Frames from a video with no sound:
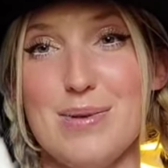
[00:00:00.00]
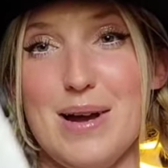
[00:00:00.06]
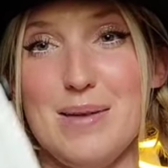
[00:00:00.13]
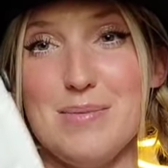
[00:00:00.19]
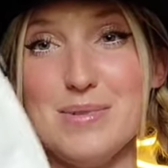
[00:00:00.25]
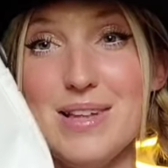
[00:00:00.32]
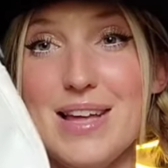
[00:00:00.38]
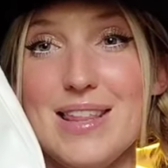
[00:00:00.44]

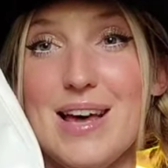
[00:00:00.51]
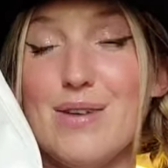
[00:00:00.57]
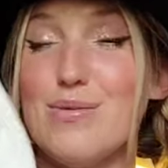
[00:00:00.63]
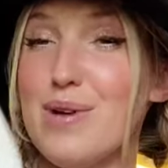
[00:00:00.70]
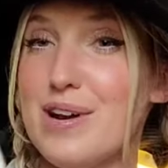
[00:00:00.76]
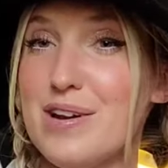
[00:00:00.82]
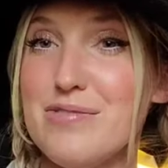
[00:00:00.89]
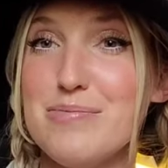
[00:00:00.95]
I'm glad that
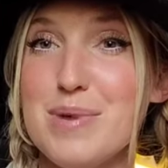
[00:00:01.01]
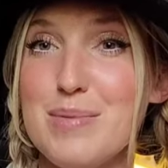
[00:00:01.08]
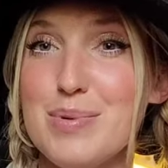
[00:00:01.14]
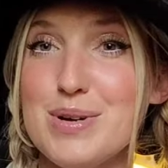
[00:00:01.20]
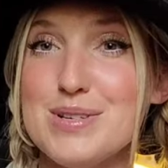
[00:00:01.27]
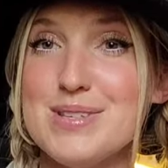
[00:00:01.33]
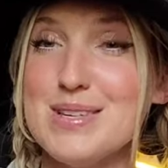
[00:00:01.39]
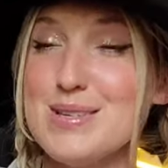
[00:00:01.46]
one of my
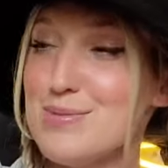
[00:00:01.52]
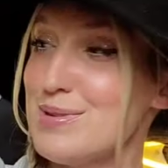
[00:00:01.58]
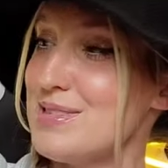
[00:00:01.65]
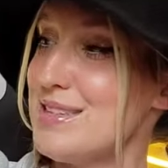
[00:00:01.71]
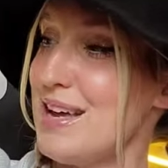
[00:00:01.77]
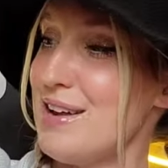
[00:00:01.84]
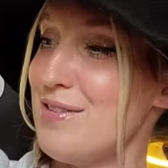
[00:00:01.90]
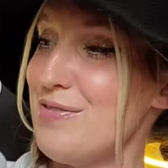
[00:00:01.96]
purses was
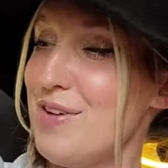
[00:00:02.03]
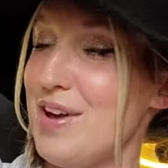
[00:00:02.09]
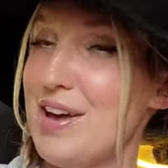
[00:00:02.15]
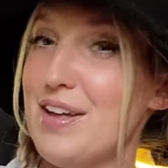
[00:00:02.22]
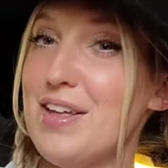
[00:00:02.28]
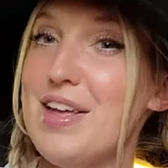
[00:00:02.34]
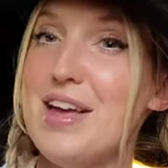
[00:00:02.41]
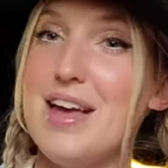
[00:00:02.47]
not a fail.